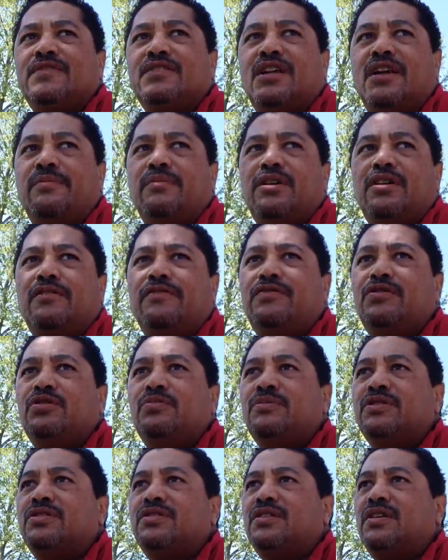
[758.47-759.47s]
I made a few
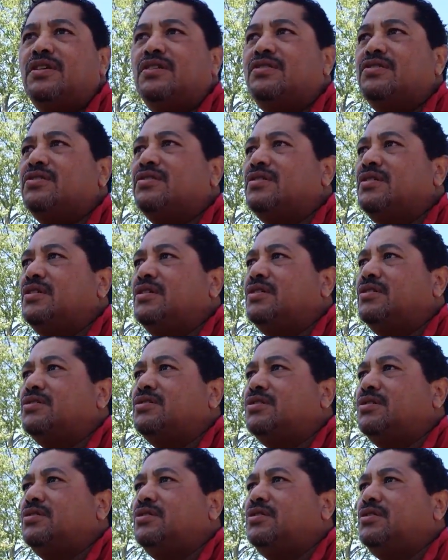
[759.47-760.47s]
mistakes,
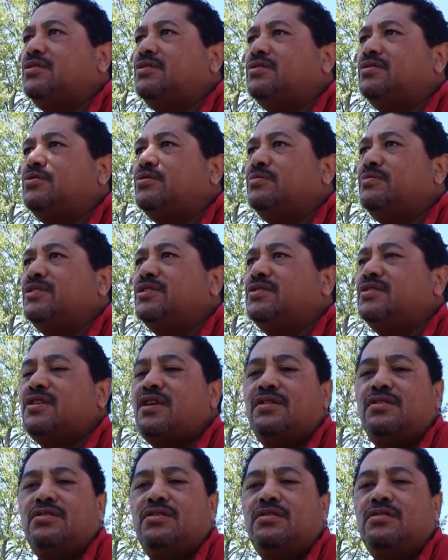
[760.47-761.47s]
so through
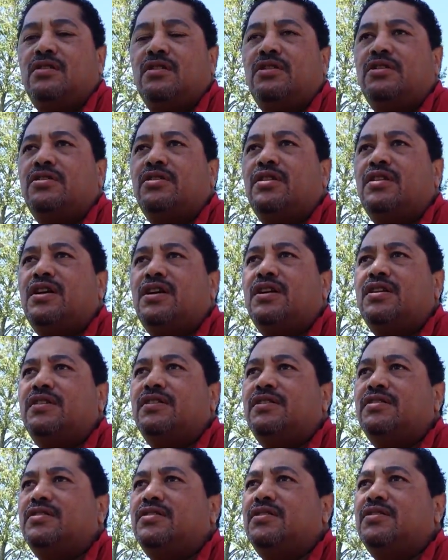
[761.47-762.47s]
mistakes you learn a lot, and